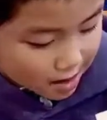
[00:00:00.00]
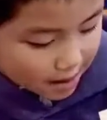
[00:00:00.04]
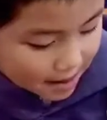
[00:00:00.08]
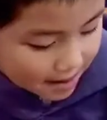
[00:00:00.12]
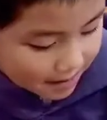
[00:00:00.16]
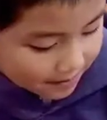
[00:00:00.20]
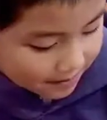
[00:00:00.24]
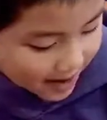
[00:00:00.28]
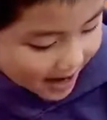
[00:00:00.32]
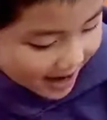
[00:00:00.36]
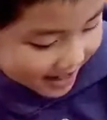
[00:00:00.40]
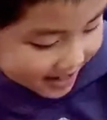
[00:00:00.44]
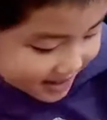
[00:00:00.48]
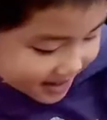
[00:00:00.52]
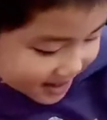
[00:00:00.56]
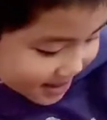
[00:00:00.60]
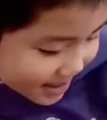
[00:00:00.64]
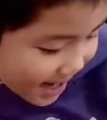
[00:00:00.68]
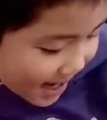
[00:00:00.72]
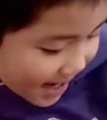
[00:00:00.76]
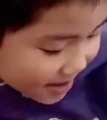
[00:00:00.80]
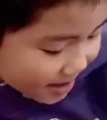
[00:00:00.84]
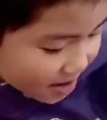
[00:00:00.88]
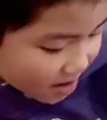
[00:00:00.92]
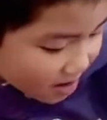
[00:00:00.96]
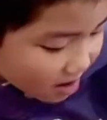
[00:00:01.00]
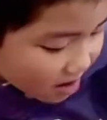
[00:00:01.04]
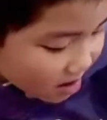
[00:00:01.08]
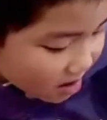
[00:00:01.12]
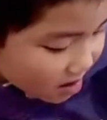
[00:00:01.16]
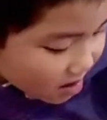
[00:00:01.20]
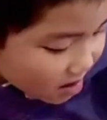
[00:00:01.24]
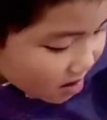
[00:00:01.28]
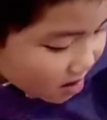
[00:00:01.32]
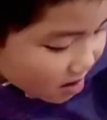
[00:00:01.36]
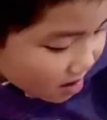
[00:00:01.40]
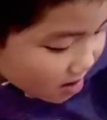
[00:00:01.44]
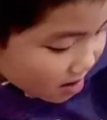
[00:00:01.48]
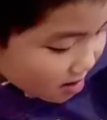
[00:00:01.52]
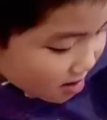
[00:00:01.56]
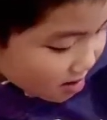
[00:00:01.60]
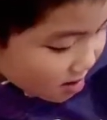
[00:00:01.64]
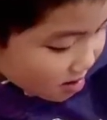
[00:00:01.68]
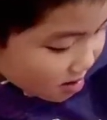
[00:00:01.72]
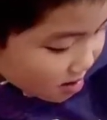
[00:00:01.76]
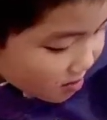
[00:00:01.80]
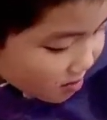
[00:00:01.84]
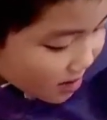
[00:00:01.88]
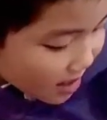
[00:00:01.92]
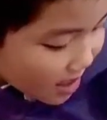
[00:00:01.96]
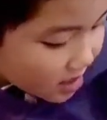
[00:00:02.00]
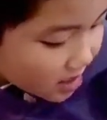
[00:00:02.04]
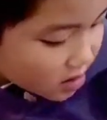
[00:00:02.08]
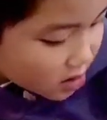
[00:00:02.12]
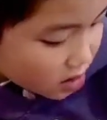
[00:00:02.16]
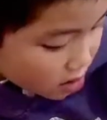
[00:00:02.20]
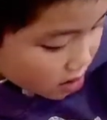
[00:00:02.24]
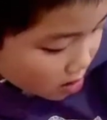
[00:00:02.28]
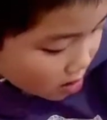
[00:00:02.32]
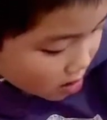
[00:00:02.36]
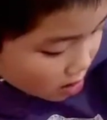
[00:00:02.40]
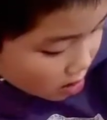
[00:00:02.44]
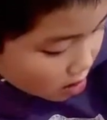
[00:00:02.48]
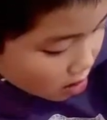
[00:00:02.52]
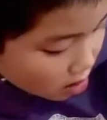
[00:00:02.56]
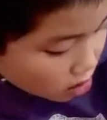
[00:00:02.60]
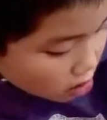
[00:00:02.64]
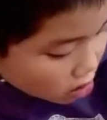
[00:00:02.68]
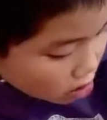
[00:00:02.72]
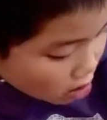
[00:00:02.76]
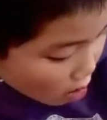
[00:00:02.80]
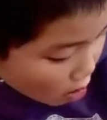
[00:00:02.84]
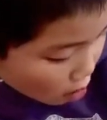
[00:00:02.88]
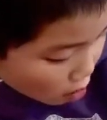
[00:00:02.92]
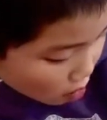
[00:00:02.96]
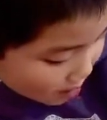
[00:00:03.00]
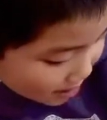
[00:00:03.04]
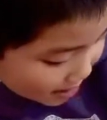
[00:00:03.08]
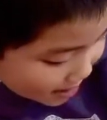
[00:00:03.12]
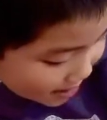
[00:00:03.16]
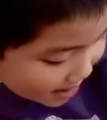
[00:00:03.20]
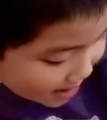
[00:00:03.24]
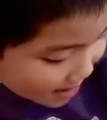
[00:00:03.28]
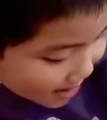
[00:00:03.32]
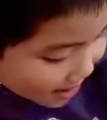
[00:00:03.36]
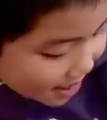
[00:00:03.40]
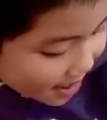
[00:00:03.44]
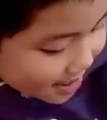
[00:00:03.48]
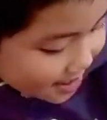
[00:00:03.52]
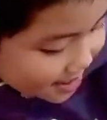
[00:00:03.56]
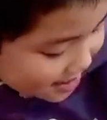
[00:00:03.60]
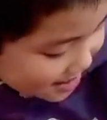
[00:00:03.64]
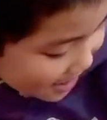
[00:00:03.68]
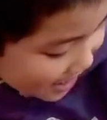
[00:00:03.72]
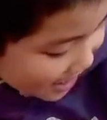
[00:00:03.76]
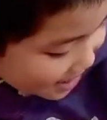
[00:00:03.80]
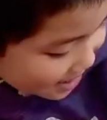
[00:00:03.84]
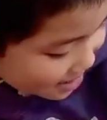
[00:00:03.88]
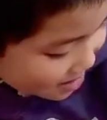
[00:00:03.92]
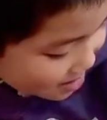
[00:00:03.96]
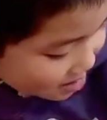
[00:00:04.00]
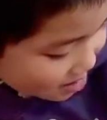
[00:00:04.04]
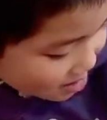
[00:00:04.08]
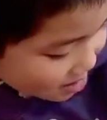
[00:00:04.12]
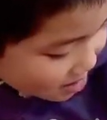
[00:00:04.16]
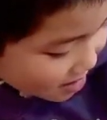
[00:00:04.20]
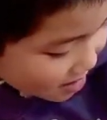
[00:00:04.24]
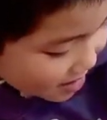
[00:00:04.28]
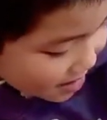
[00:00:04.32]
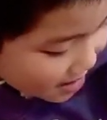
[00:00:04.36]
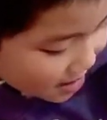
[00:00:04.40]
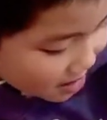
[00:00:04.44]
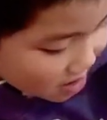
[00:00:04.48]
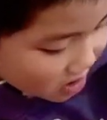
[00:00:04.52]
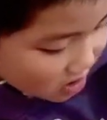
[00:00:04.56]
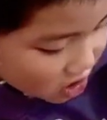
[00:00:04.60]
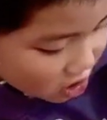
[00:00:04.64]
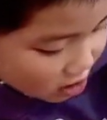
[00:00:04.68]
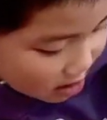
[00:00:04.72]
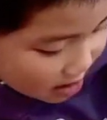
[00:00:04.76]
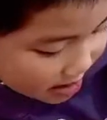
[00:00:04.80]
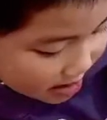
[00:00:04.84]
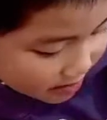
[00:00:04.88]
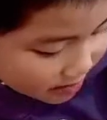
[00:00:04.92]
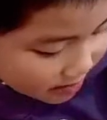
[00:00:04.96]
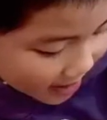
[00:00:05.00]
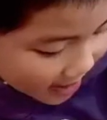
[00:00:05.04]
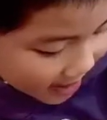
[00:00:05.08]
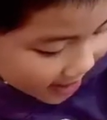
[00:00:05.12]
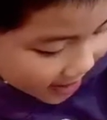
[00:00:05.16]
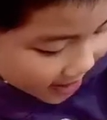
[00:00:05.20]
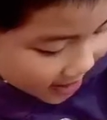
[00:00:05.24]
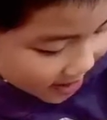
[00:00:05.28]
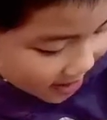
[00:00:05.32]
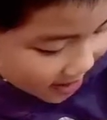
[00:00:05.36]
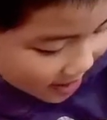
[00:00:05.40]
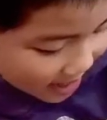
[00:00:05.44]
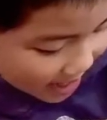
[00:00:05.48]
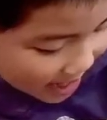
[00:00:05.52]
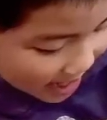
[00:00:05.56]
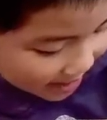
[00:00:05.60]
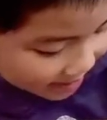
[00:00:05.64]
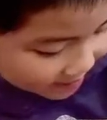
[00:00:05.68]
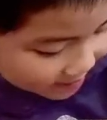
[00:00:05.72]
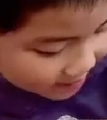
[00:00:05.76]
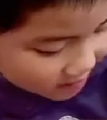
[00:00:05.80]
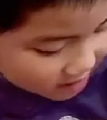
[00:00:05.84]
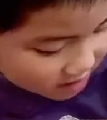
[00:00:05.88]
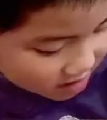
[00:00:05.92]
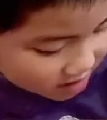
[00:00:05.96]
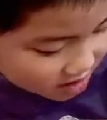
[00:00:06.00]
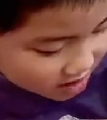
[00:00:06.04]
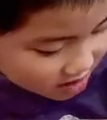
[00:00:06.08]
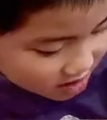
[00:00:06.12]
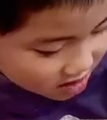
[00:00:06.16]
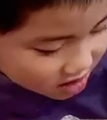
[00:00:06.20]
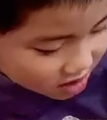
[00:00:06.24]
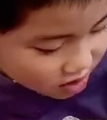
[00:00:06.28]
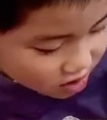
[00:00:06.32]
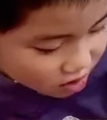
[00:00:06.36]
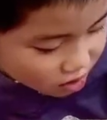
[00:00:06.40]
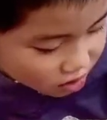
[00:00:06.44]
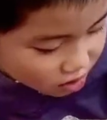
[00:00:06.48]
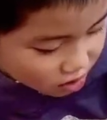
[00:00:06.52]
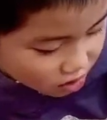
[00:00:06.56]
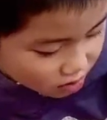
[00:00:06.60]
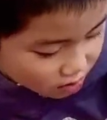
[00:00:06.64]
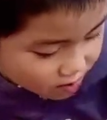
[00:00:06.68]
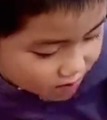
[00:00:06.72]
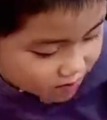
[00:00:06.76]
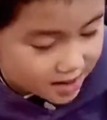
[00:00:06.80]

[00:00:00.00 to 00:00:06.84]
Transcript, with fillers: By Sander, by Sonia Sander, illustrated by Avatar Group.